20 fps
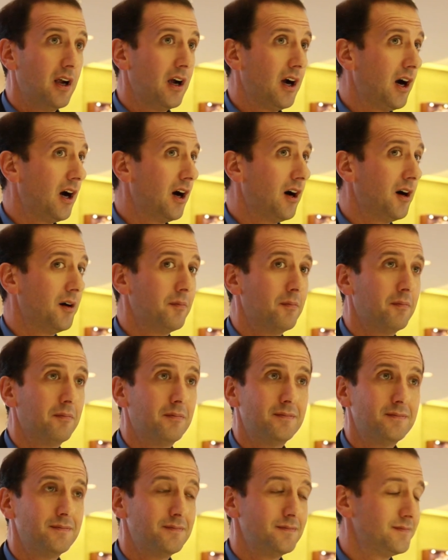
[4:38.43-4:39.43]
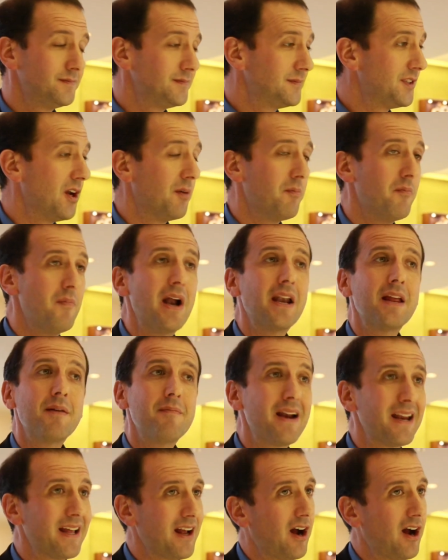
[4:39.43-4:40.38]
many, many